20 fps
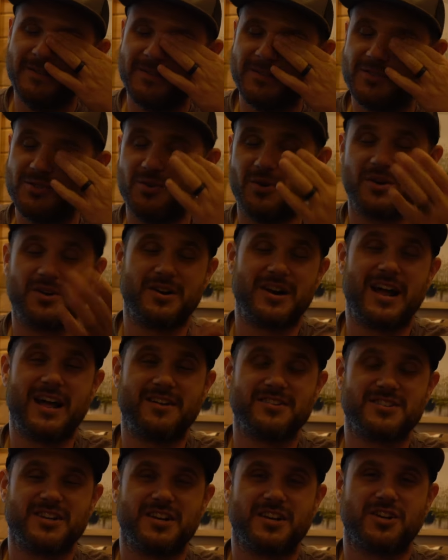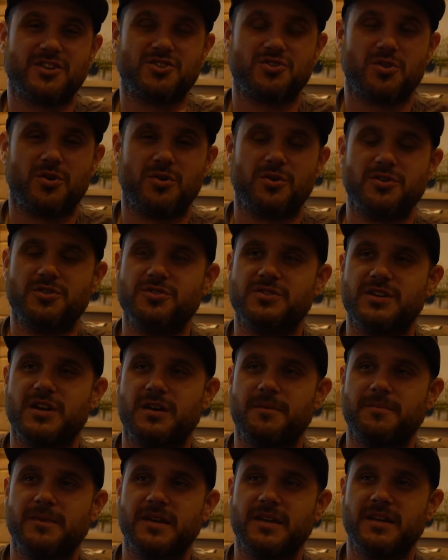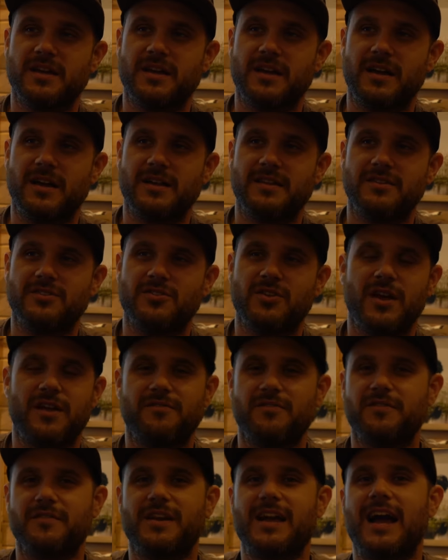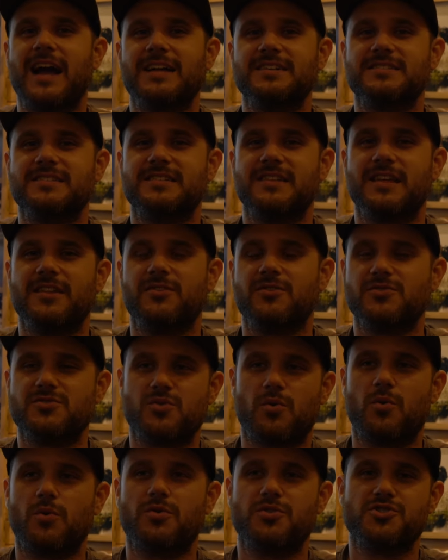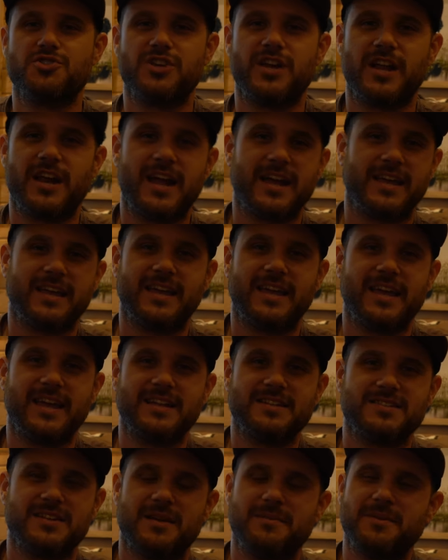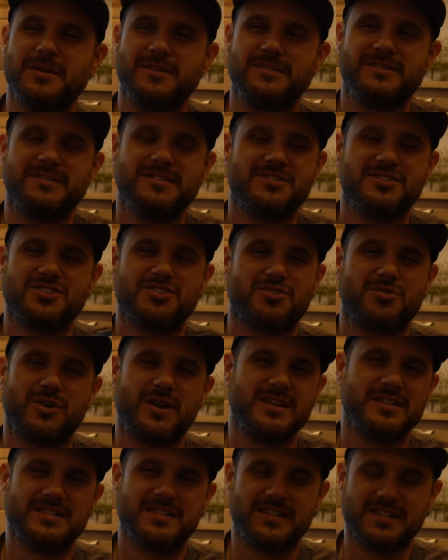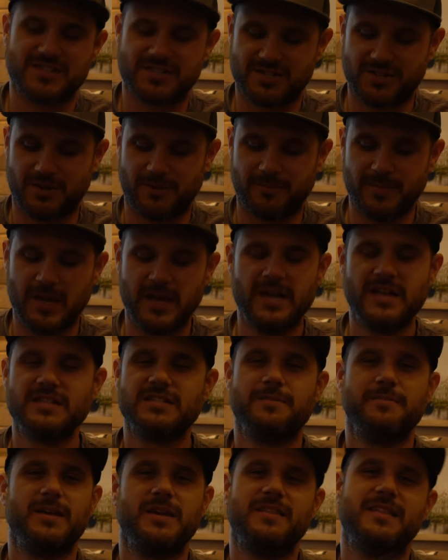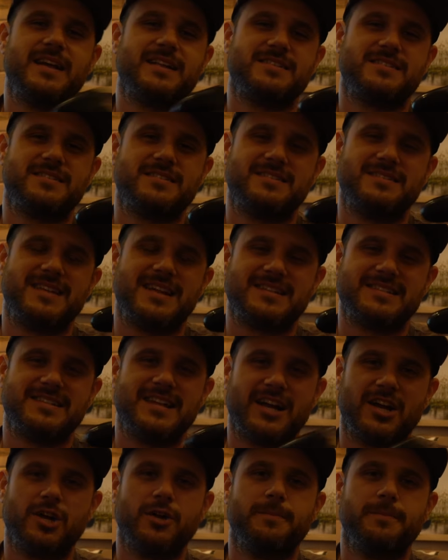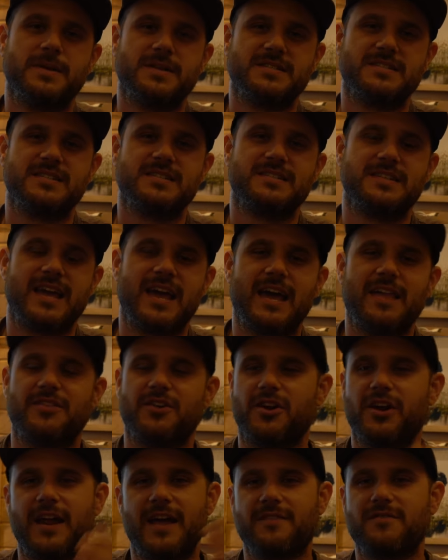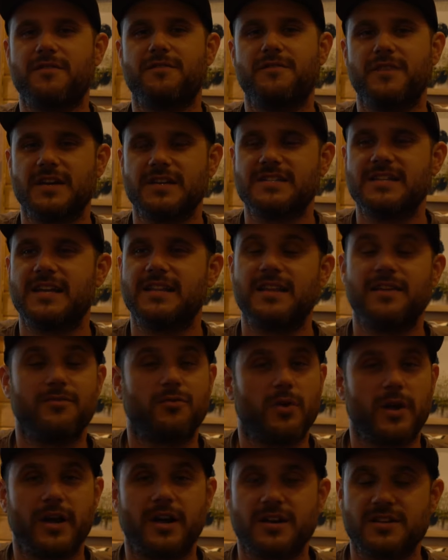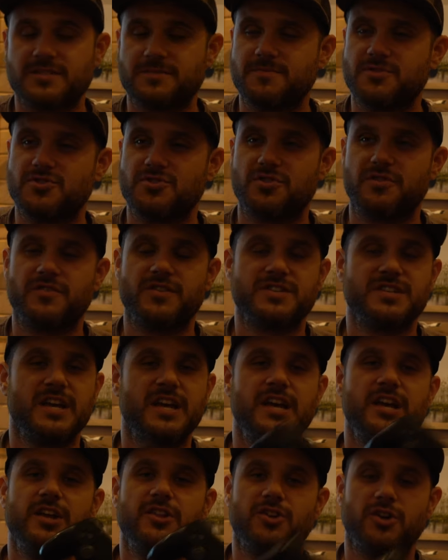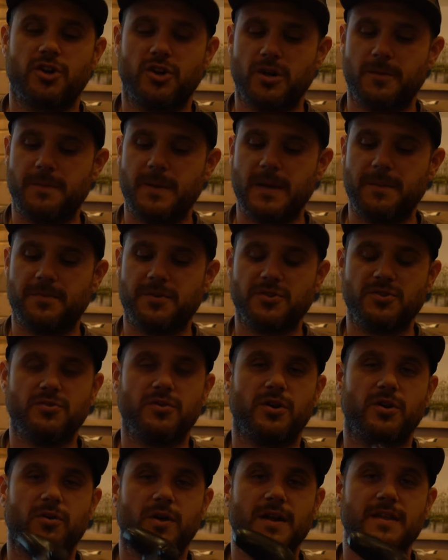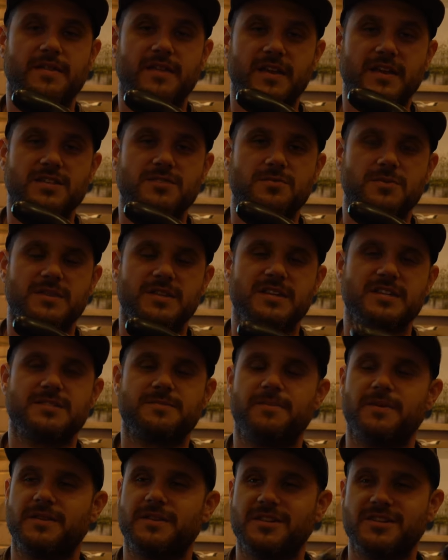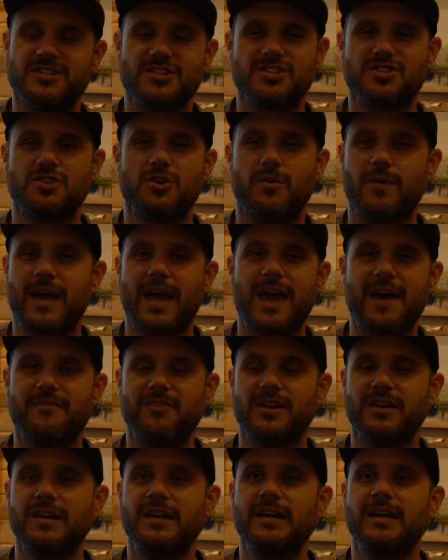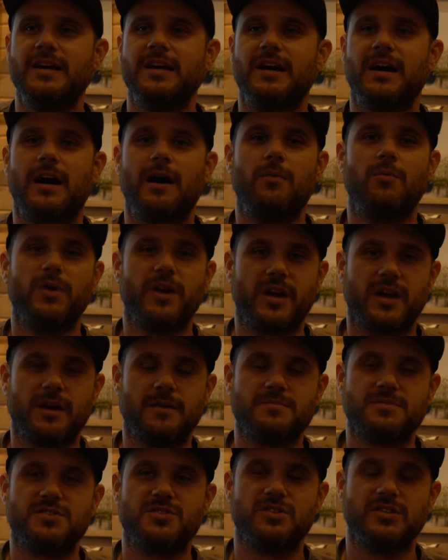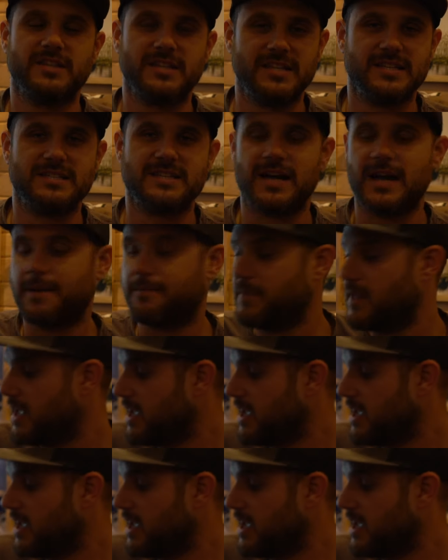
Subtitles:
$200 on a controller and you tell me you haven't even gotten to those orders yet and I can cancel. I mean, it's just craziness. So to me, that's not good business. They're gonna have to fix that. They have great customer service. They're good people doing great things with this, but they just don't have it when it comes to lead time.